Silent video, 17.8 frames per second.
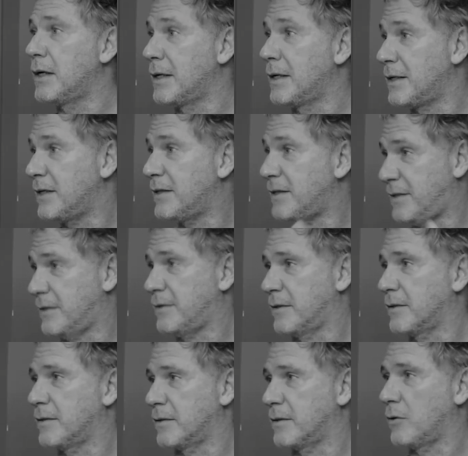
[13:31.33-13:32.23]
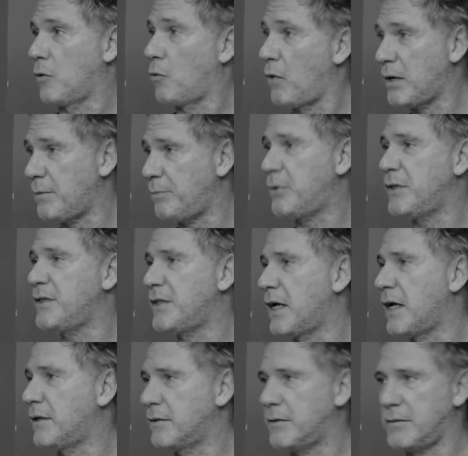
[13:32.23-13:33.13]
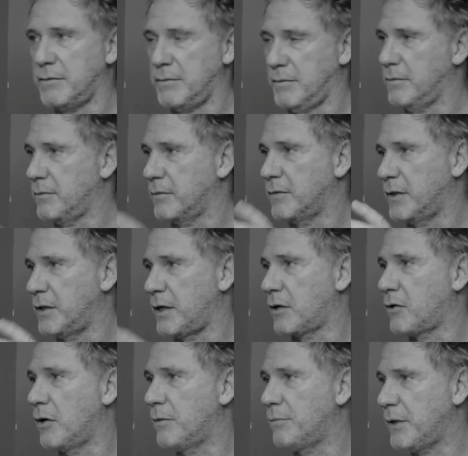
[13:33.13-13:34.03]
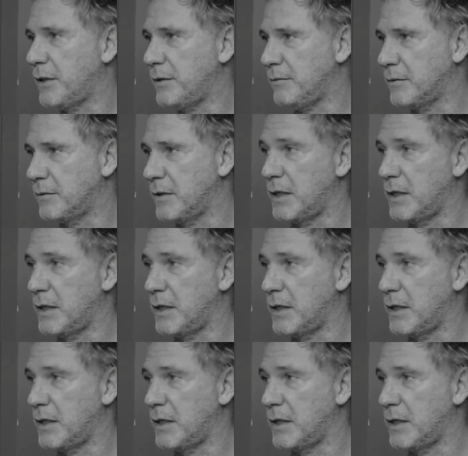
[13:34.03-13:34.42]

This 1% in a company,